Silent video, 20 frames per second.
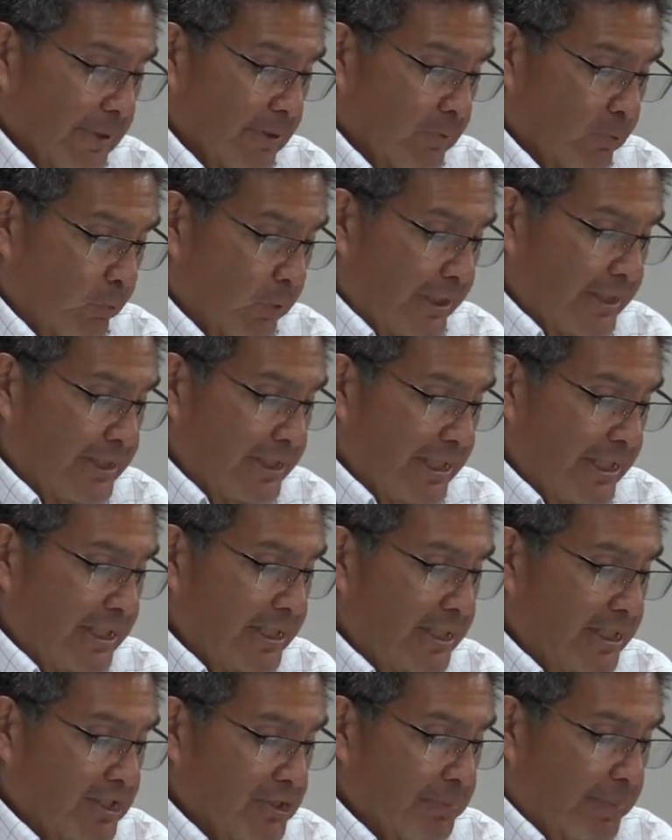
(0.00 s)
We
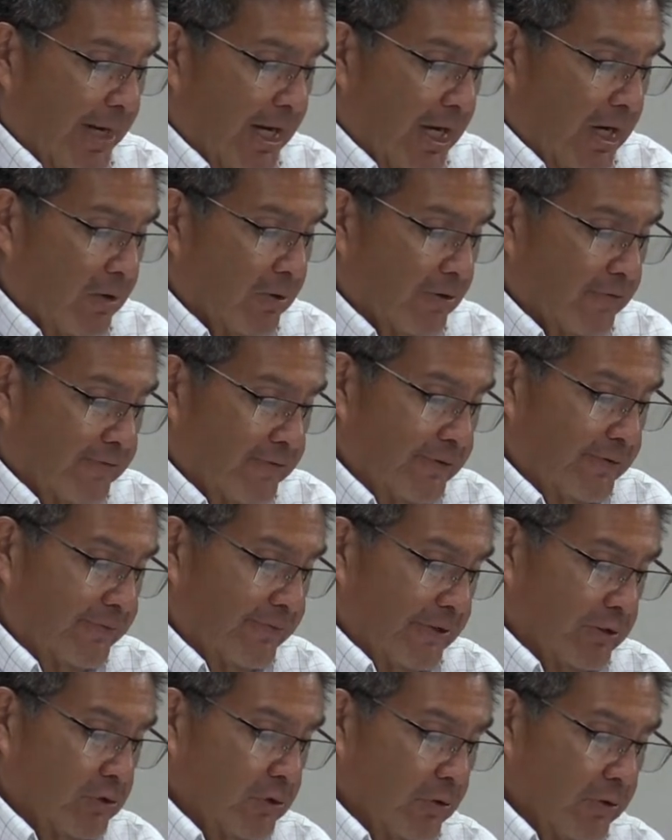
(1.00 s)
need His power for
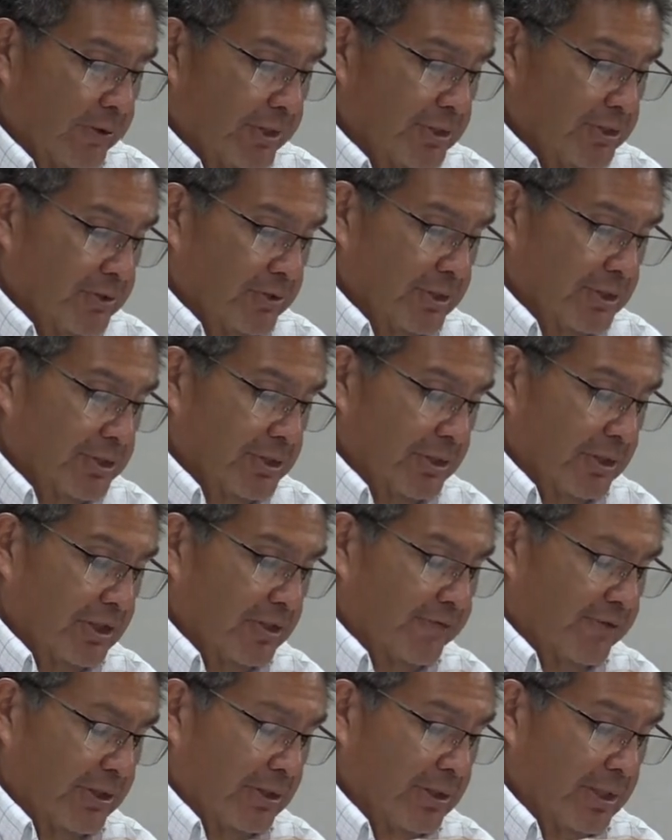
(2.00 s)
victorious Christian
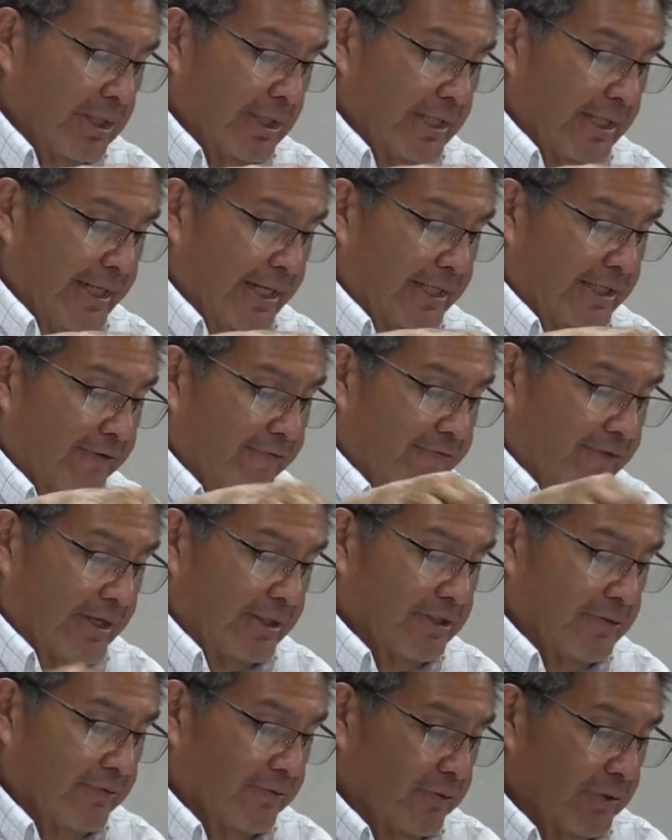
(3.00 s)
living and
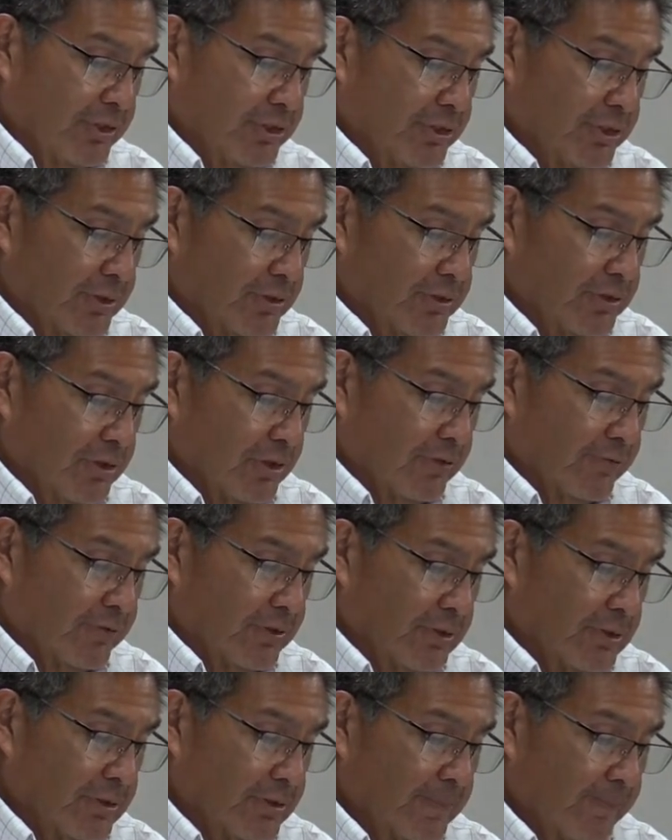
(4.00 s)
effective Christian
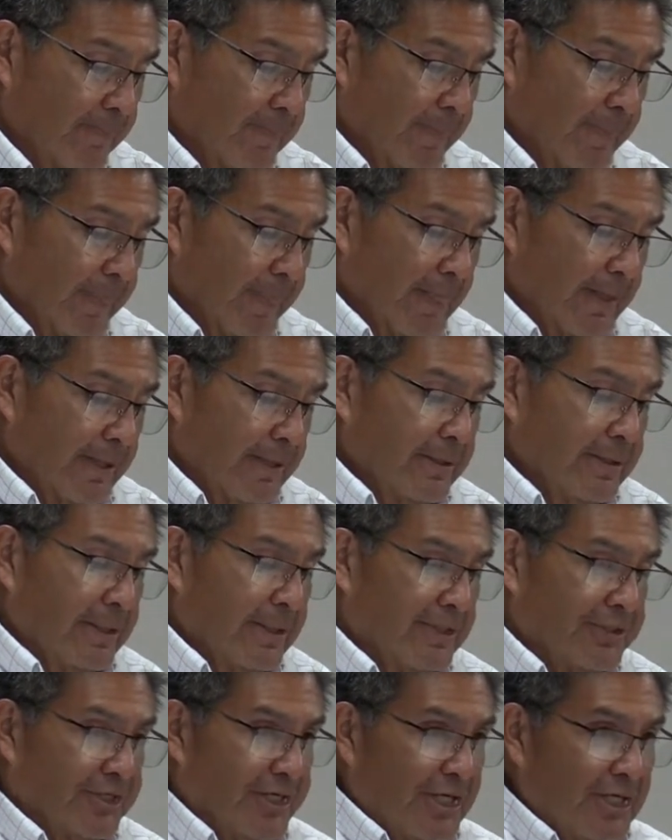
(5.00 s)
service.
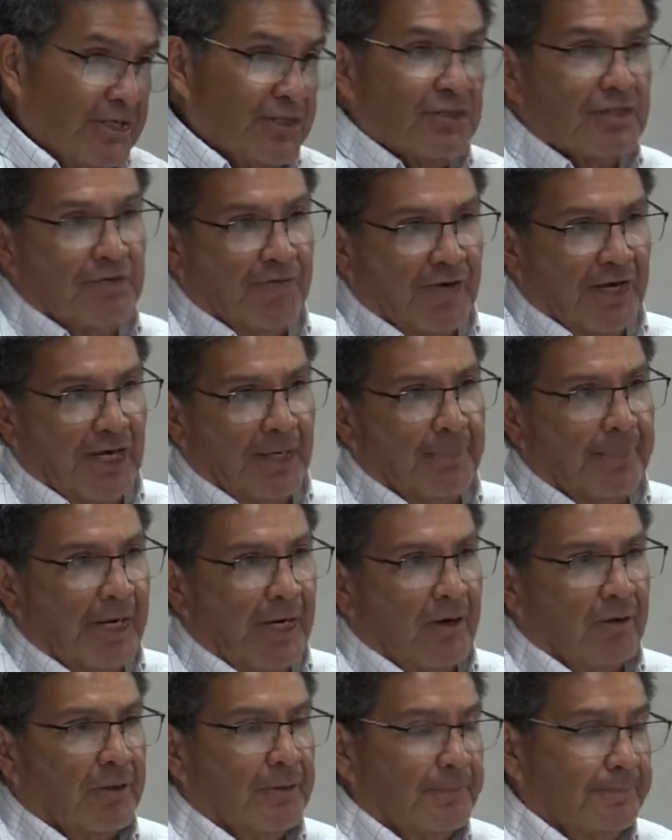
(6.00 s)
It's His divine
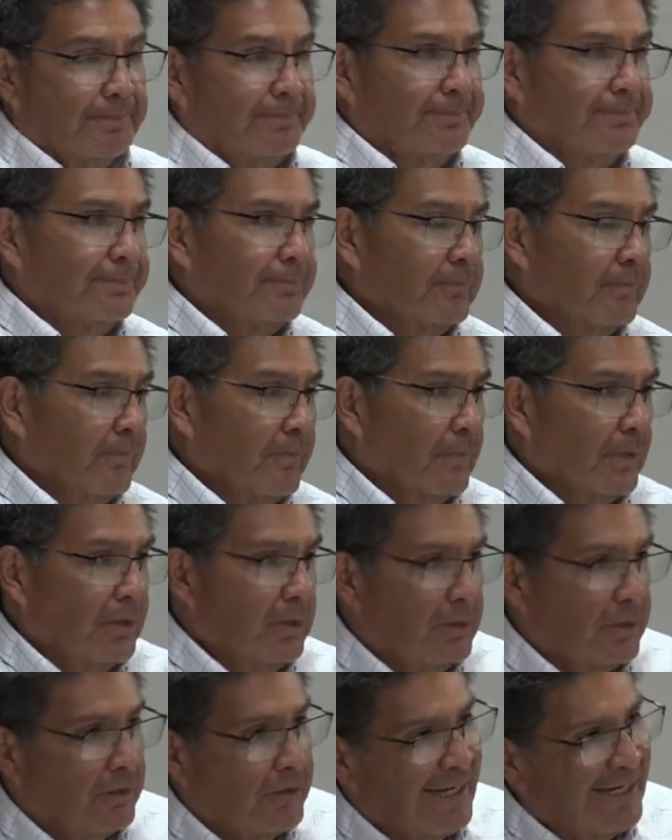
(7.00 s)
power.
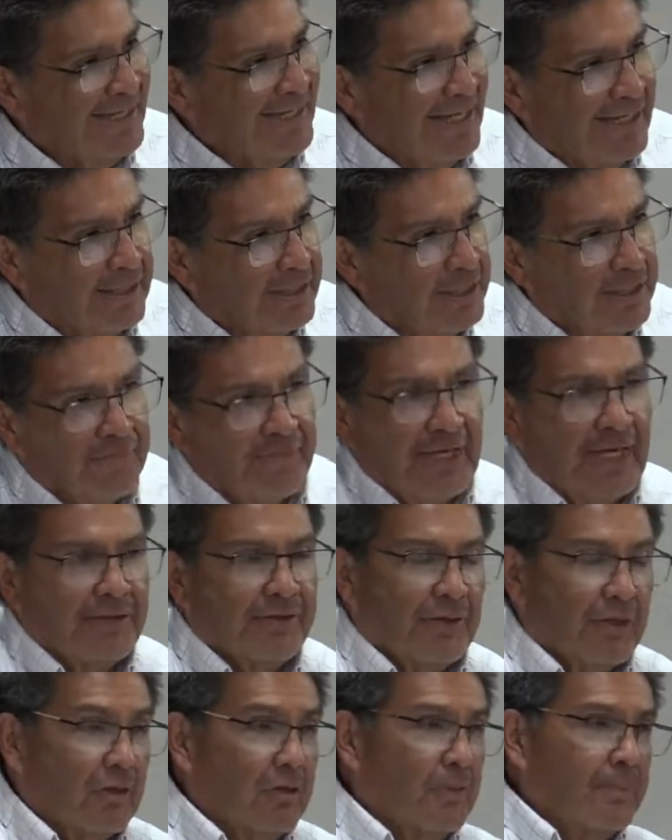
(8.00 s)
You know, I can't live out
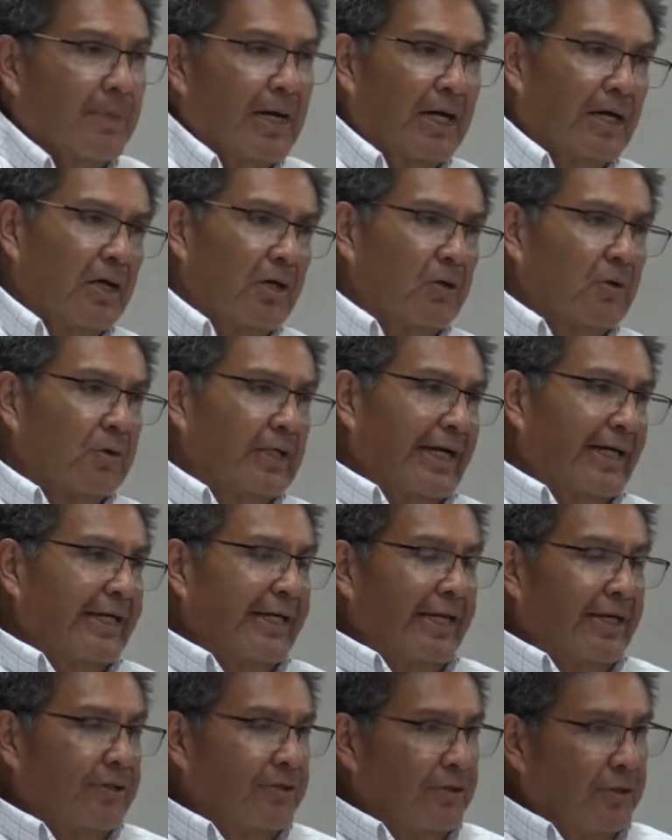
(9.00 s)
there on my own. I
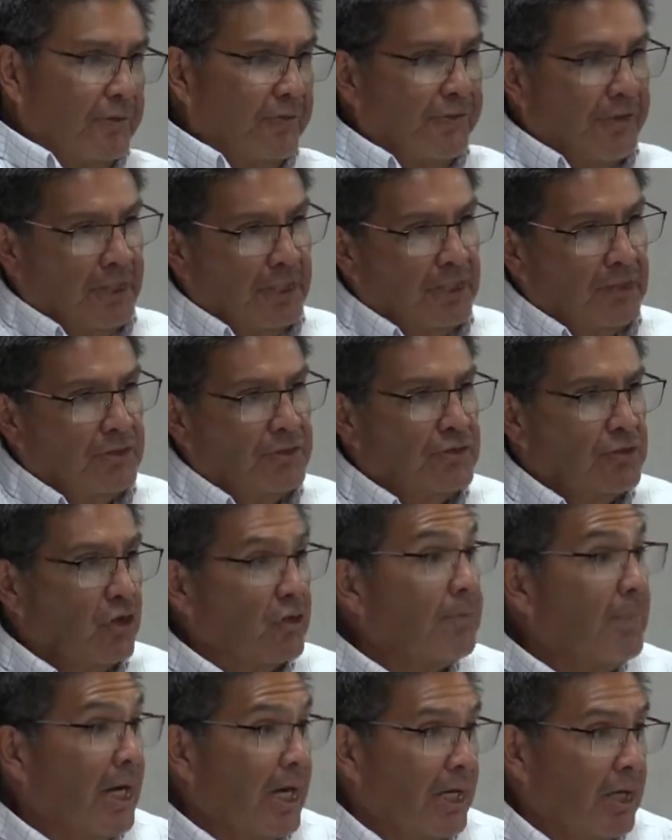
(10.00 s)
can't do things
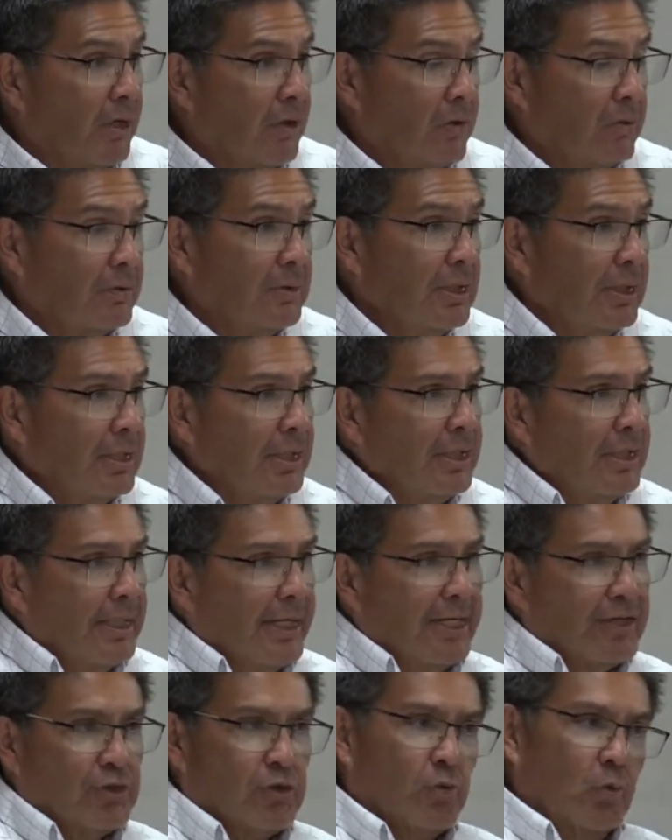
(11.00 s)
on my own
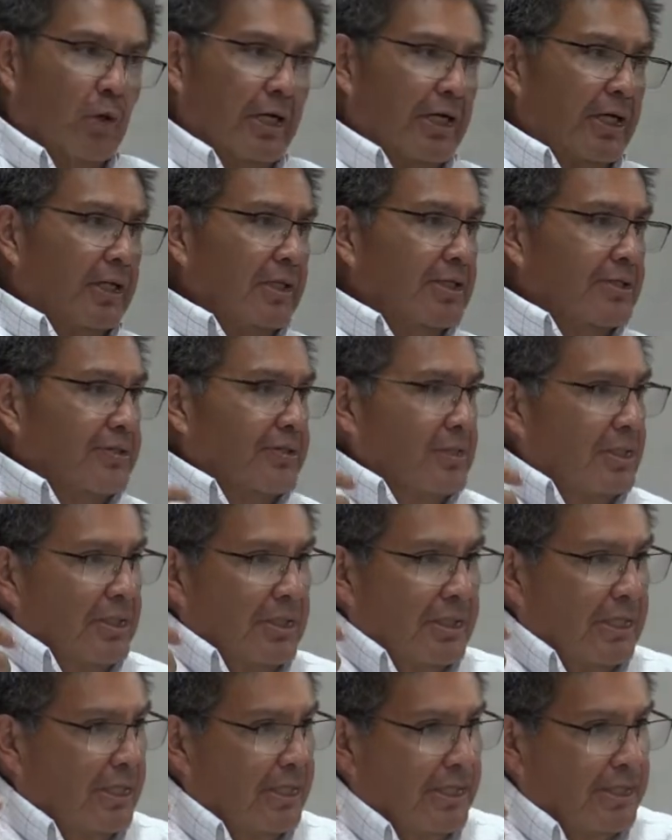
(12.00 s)
as well as
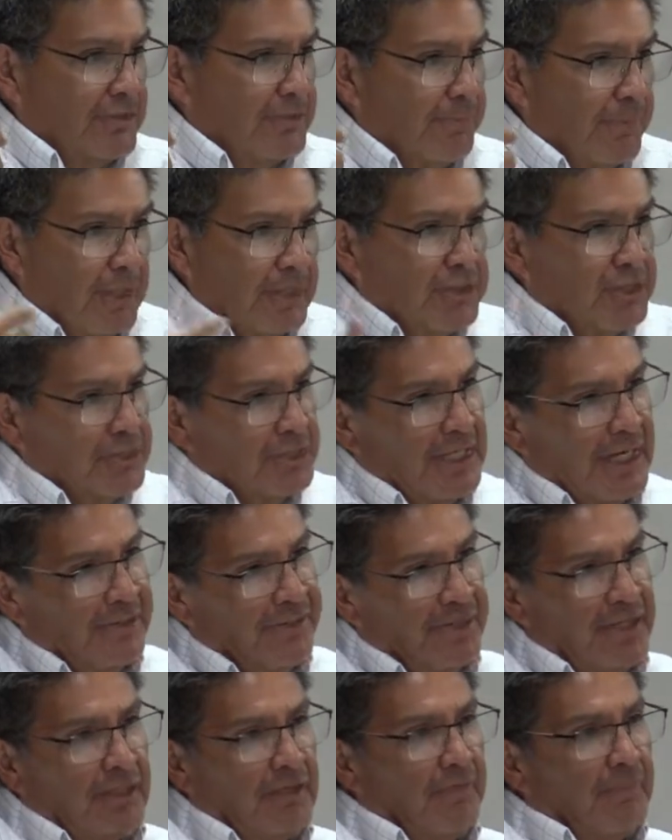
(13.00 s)
as much as I
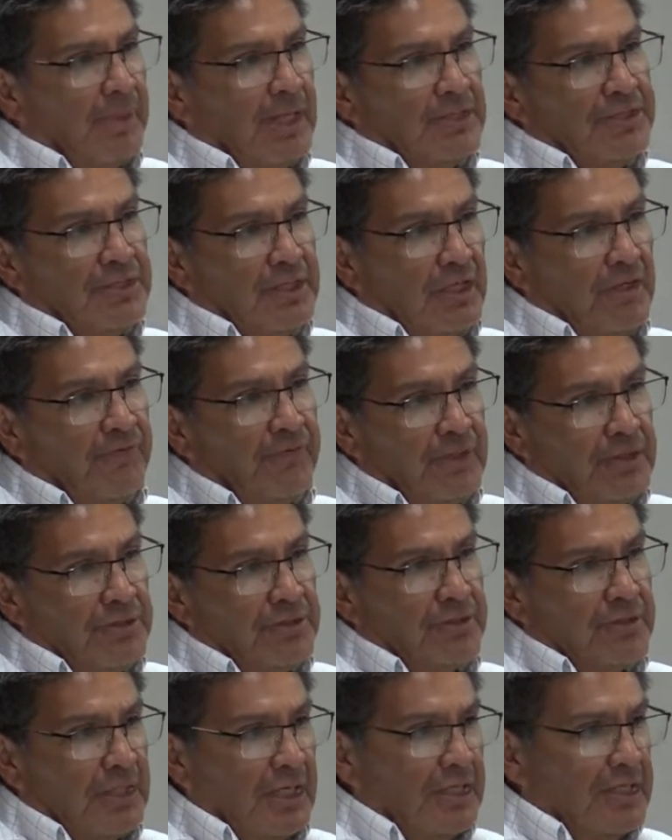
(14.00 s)
think of myself
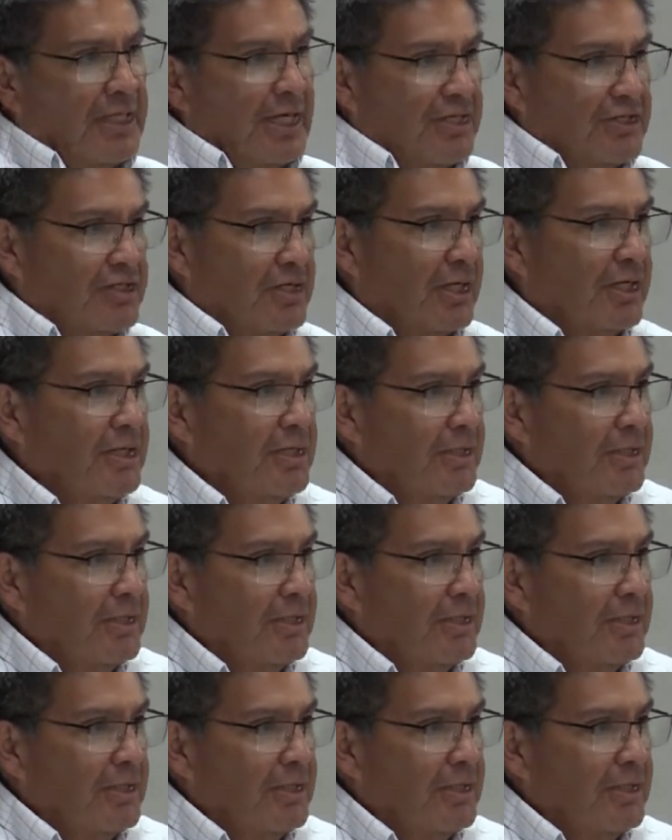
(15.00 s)
as as a